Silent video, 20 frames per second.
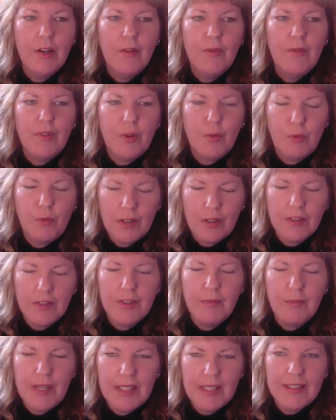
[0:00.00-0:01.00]
for the
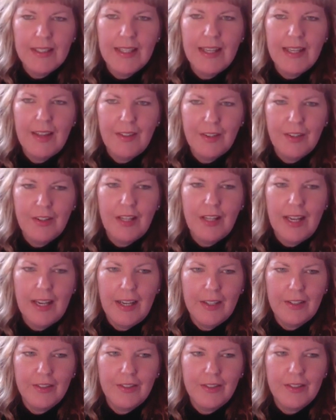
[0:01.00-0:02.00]
world's best ethical
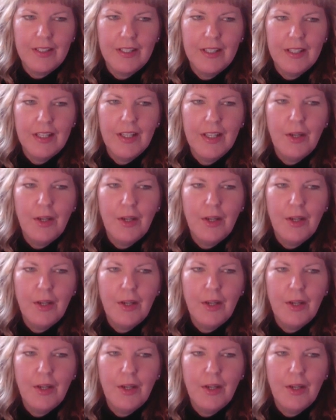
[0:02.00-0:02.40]
hackers.